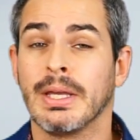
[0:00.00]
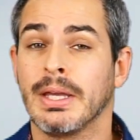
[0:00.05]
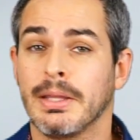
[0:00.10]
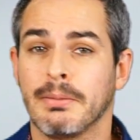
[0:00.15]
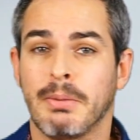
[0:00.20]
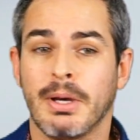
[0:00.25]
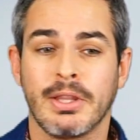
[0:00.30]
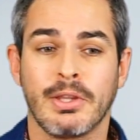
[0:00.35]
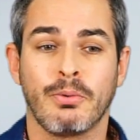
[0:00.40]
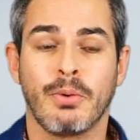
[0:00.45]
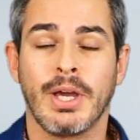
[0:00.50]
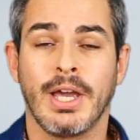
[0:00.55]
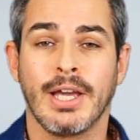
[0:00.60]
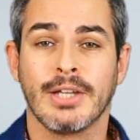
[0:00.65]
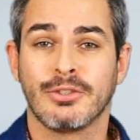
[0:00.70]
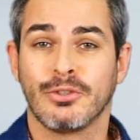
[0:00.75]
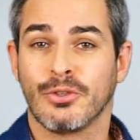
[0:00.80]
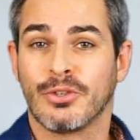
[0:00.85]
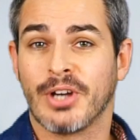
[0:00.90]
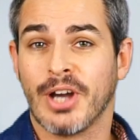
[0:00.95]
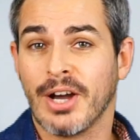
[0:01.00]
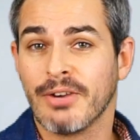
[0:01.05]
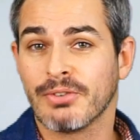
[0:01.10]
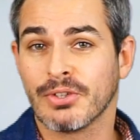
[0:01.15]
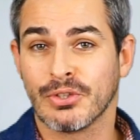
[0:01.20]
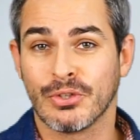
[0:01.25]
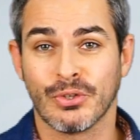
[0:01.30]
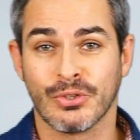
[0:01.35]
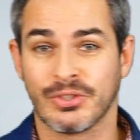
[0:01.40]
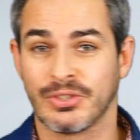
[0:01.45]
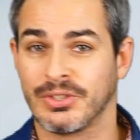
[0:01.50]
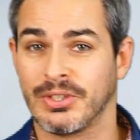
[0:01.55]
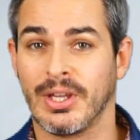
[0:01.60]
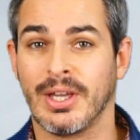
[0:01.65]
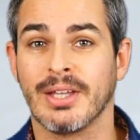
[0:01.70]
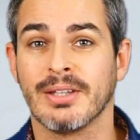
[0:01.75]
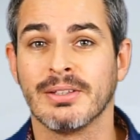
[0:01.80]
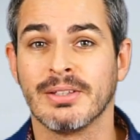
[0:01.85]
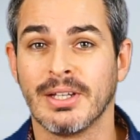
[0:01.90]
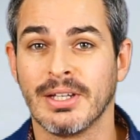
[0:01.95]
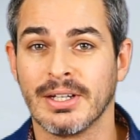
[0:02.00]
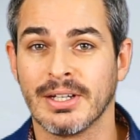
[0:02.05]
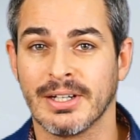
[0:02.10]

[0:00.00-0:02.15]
And by the way, as you covered those 10